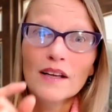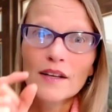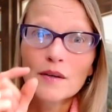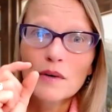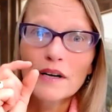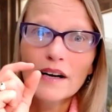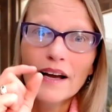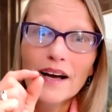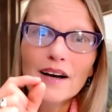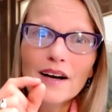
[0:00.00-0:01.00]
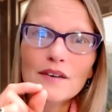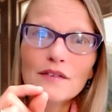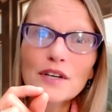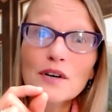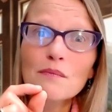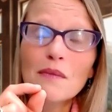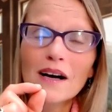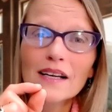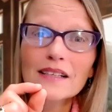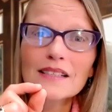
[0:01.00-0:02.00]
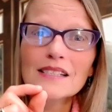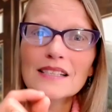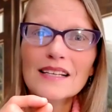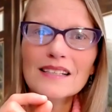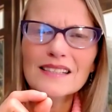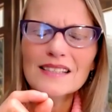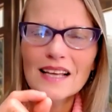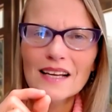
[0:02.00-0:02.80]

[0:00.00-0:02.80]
And wherever your mind sends